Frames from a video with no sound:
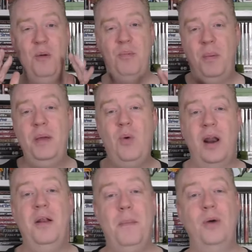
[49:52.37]
probably
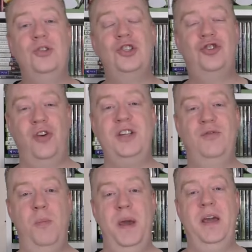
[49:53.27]
one of the most
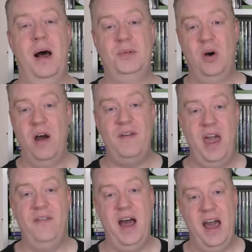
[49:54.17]
stressful pickups that I've
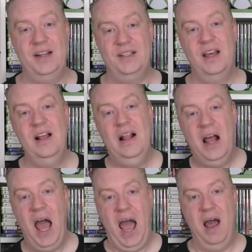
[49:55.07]
ever had
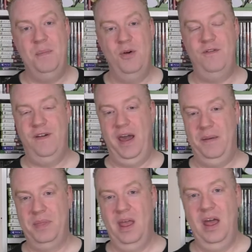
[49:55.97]
at a boot fair.
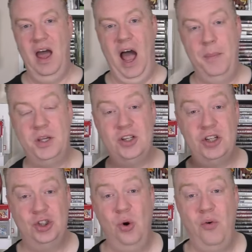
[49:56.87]
Because I
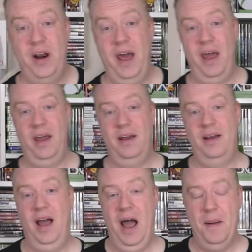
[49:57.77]
saw it there
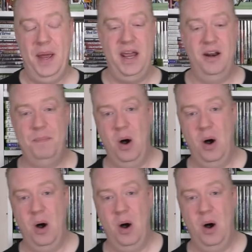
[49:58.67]
in the